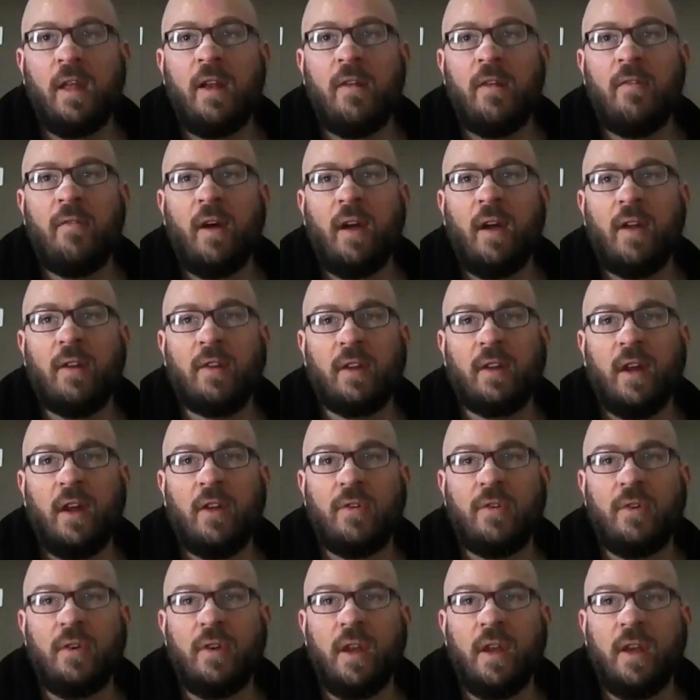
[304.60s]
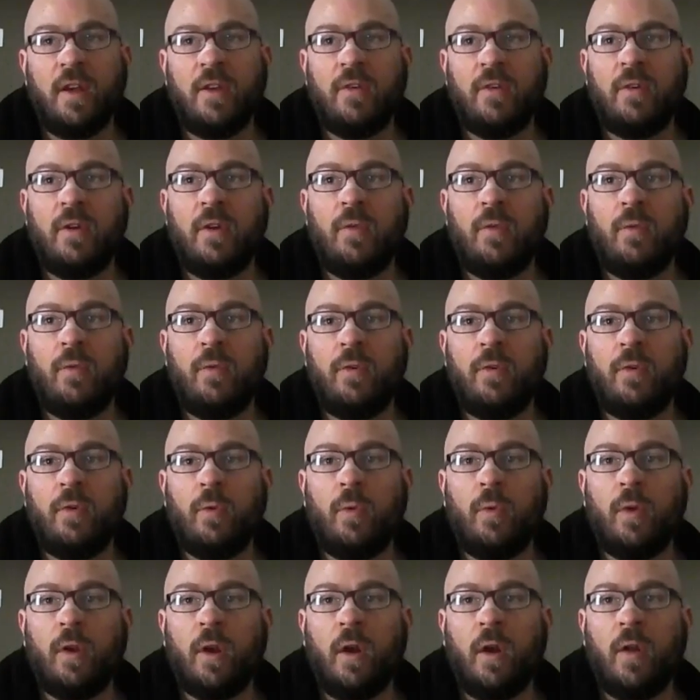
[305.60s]
that advice contradictory
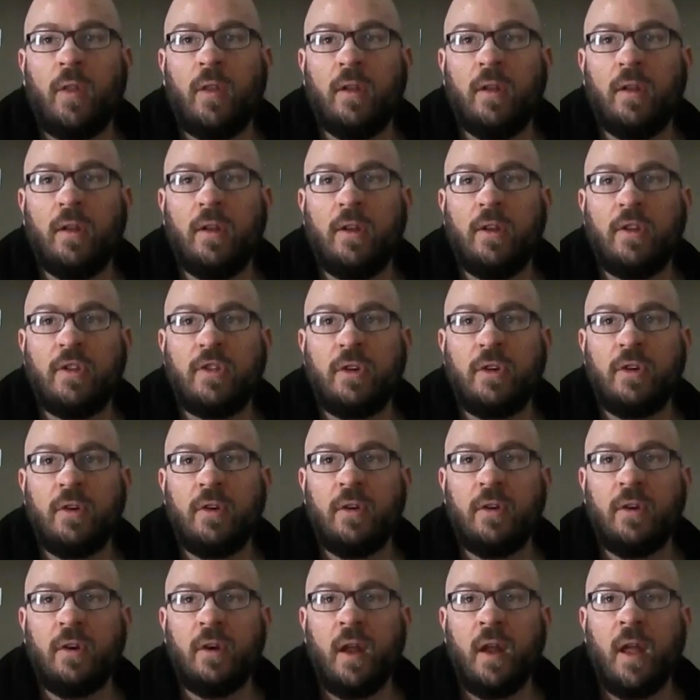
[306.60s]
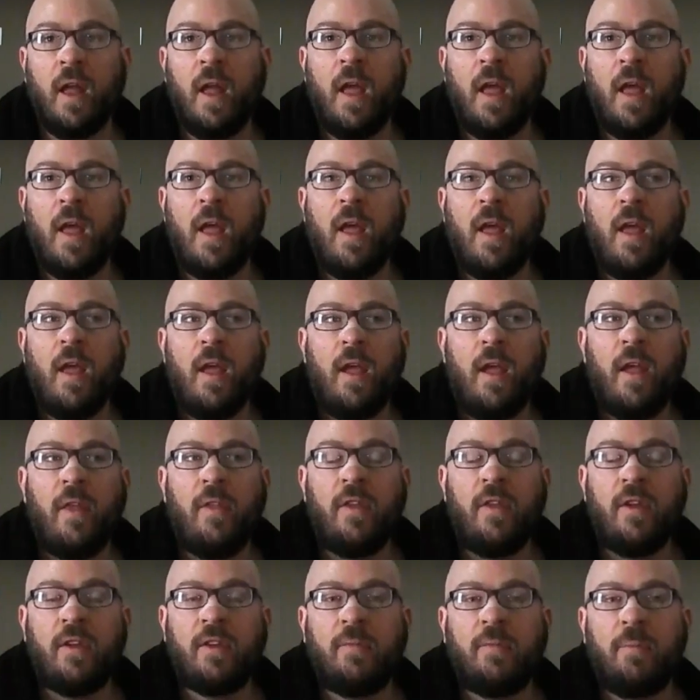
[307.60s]
to what all the literature
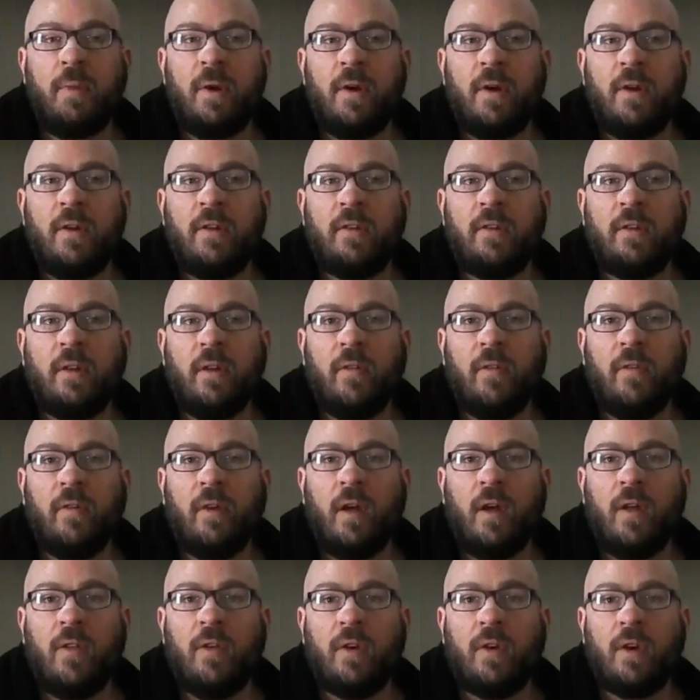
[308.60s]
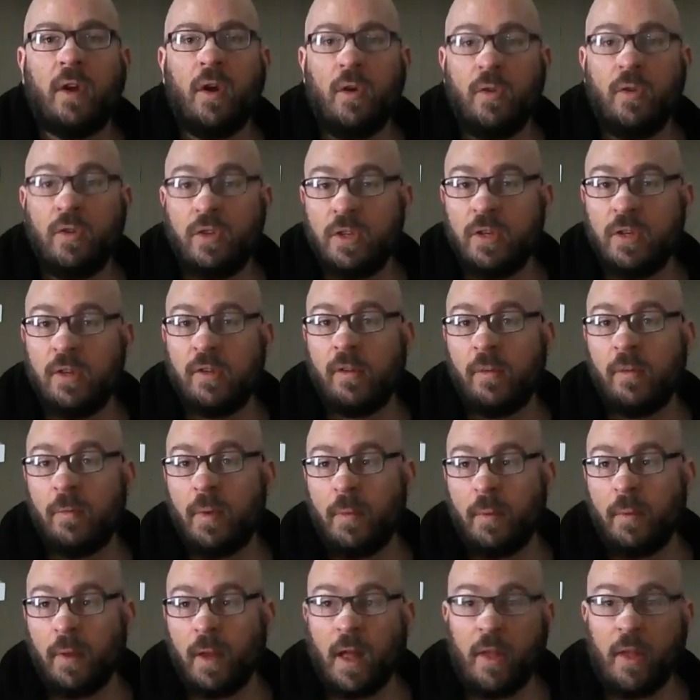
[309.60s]
and the experience of other coaches and
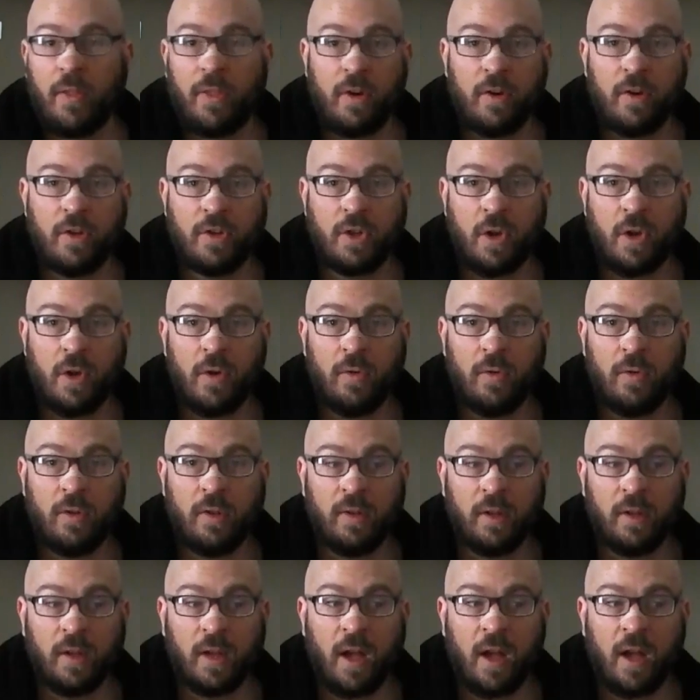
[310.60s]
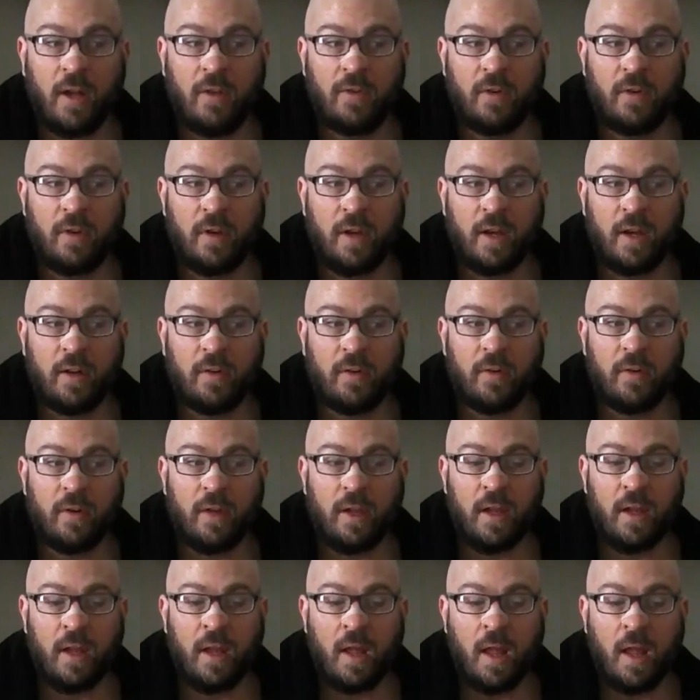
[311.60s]
people out there shows? Is it
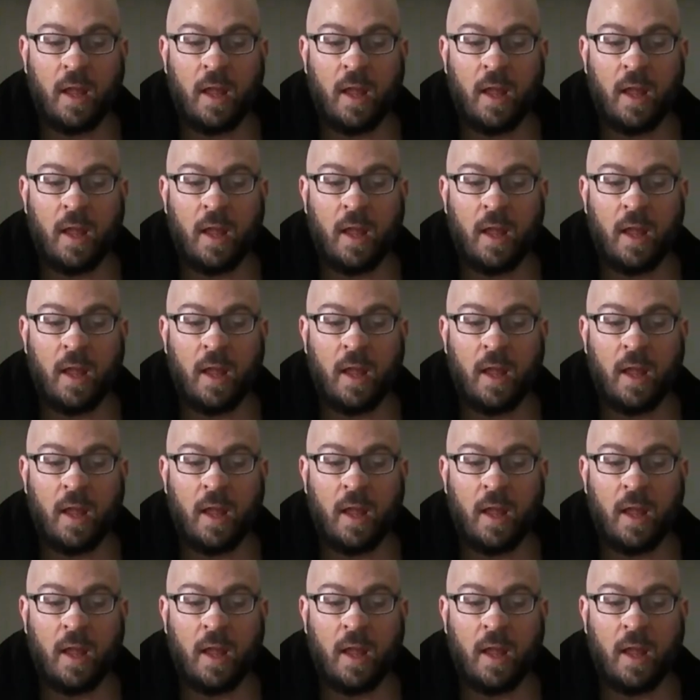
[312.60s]
contradictory?